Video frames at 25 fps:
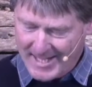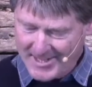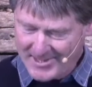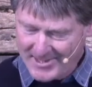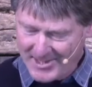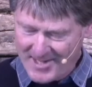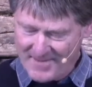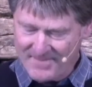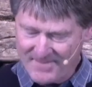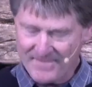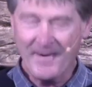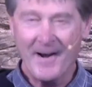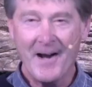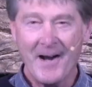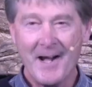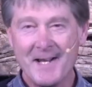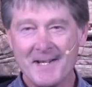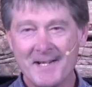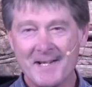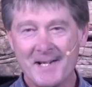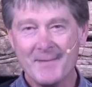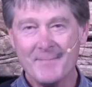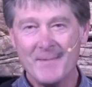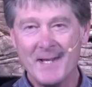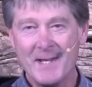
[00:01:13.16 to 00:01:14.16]
And I
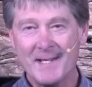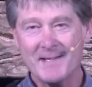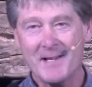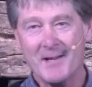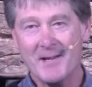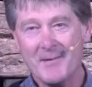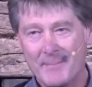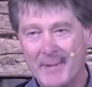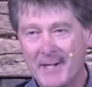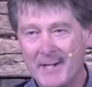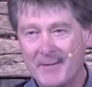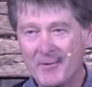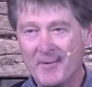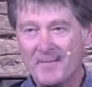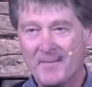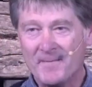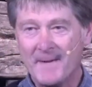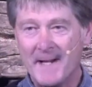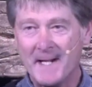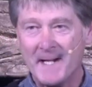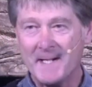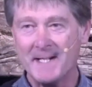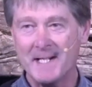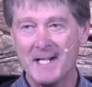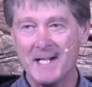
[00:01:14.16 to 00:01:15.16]
find him, as I've been
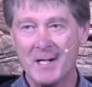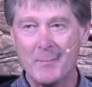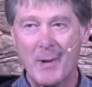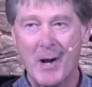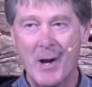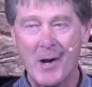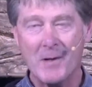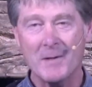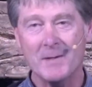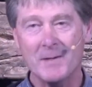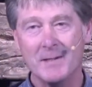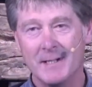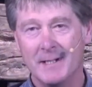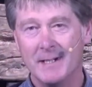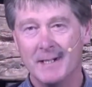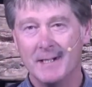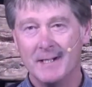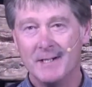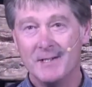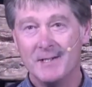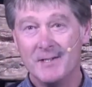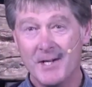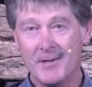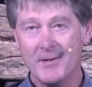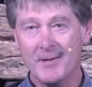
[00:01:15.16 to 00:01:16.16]
reflecting upon
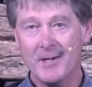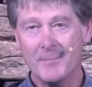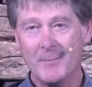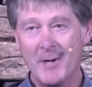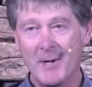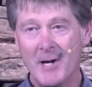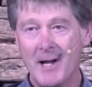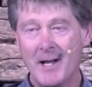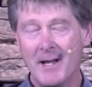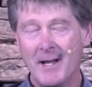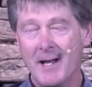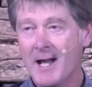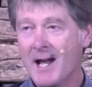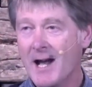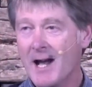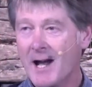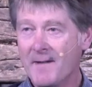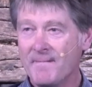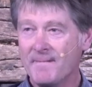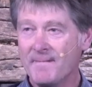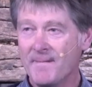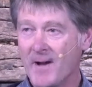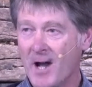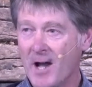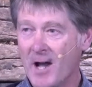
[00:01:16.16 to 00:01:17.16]
Jeremiah,
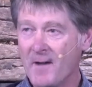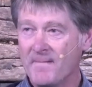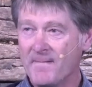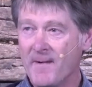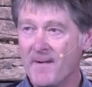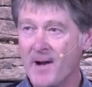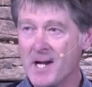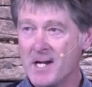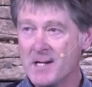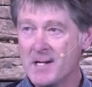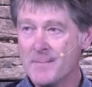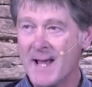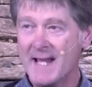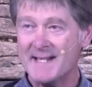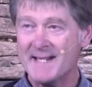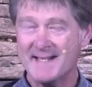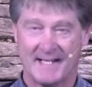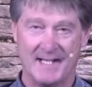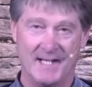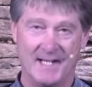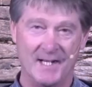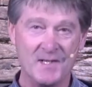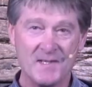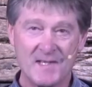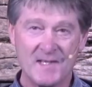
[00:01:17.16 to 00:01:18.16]
I find him
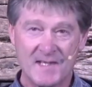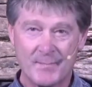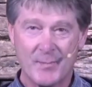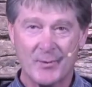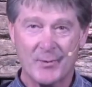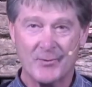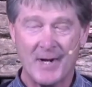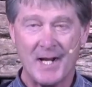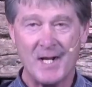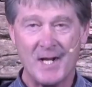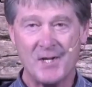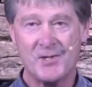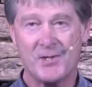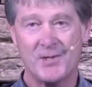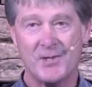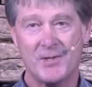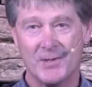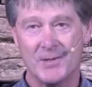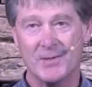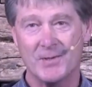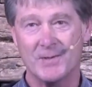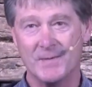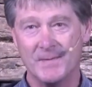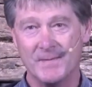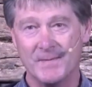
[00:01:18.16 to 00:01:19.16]
as
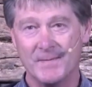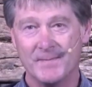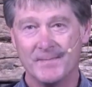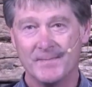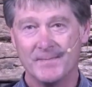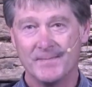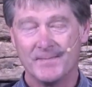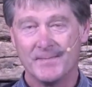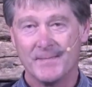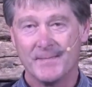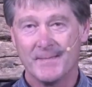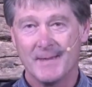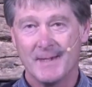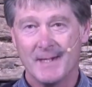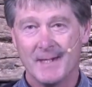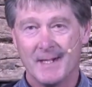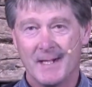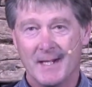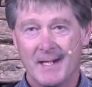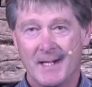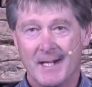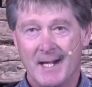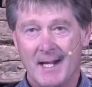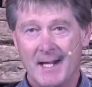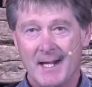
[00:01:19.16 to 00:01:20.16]
inspirational,
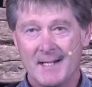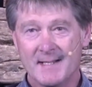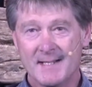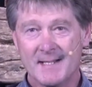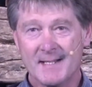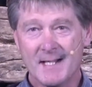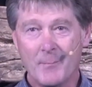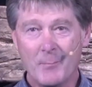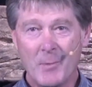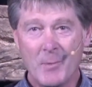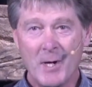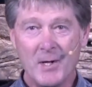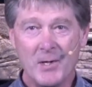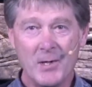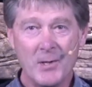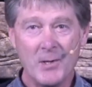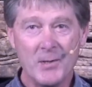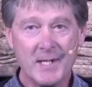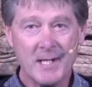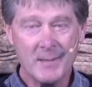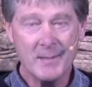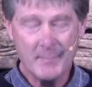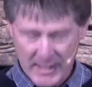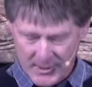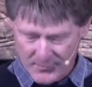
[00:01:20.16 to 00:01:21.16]
as someone
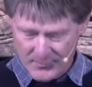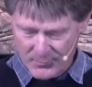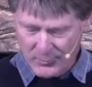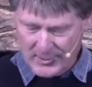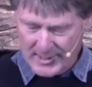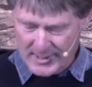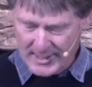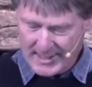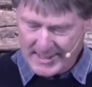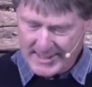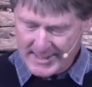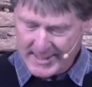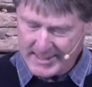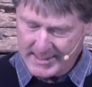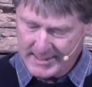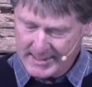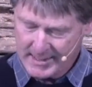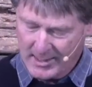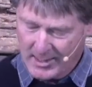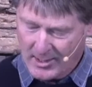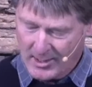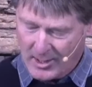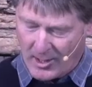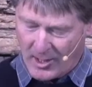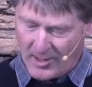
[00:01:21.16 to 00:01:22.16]
who can be really
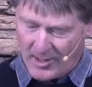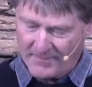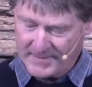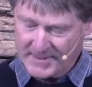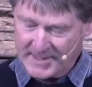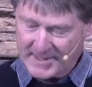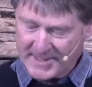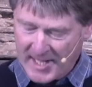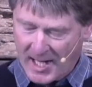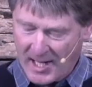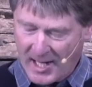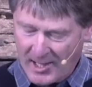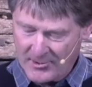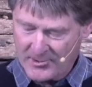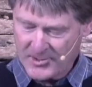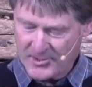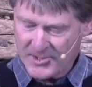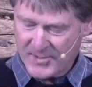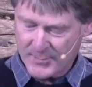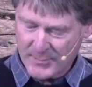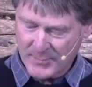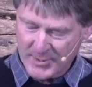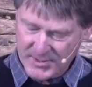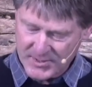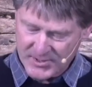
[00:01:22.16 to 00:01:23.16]
of
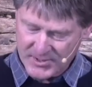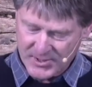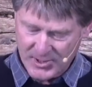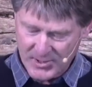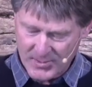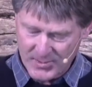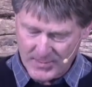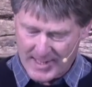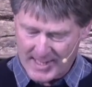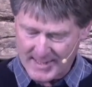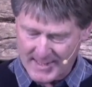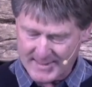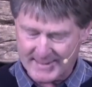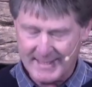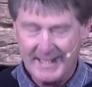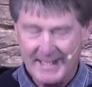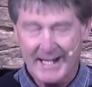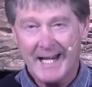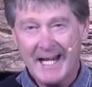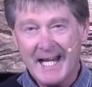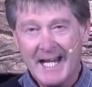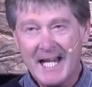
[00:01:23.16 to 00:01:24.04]
encouragement to us.